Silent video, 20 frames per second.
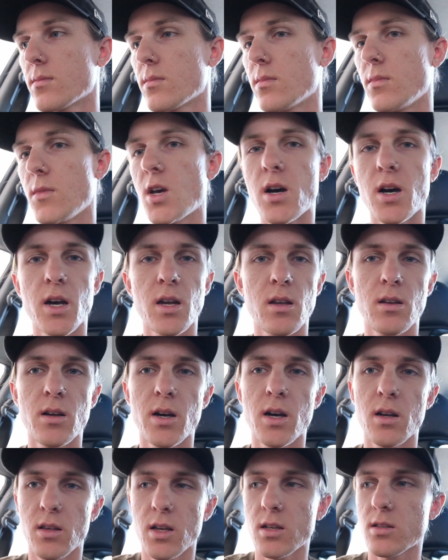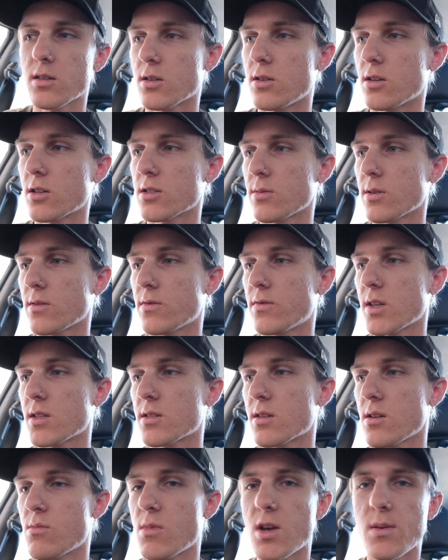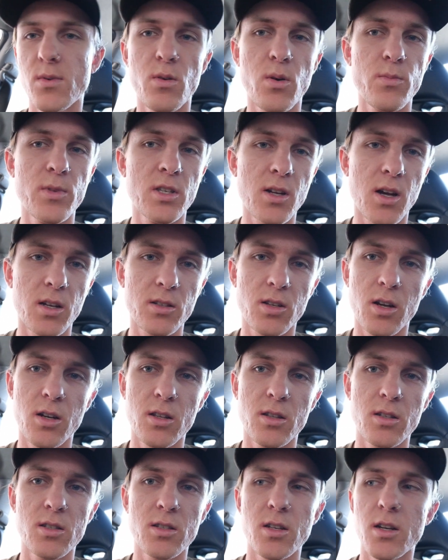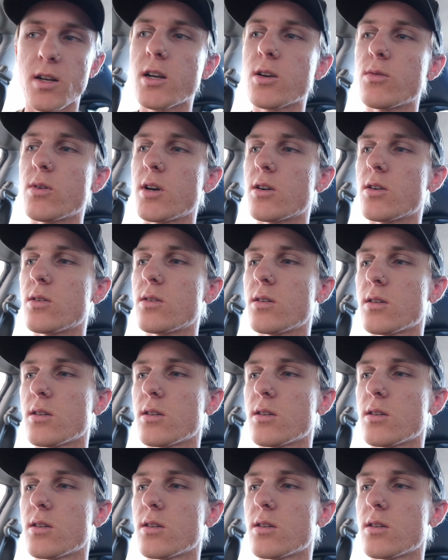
Yeah, I guess the clock spring fixed it. Maybe when we start turning the steering wheel,